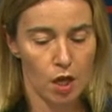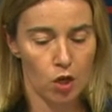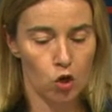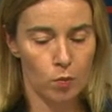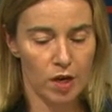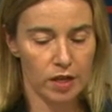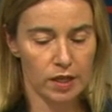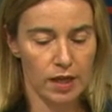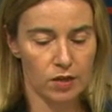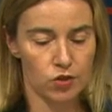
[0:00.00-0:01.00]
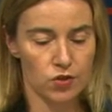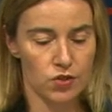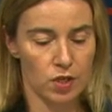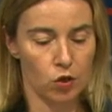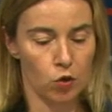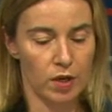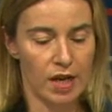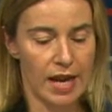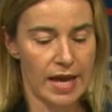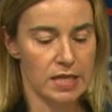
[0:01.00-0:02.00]
Global architectures and global
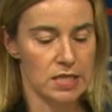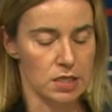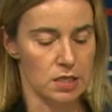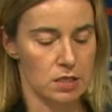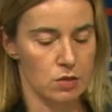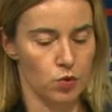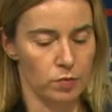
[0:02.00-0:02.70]
alliances will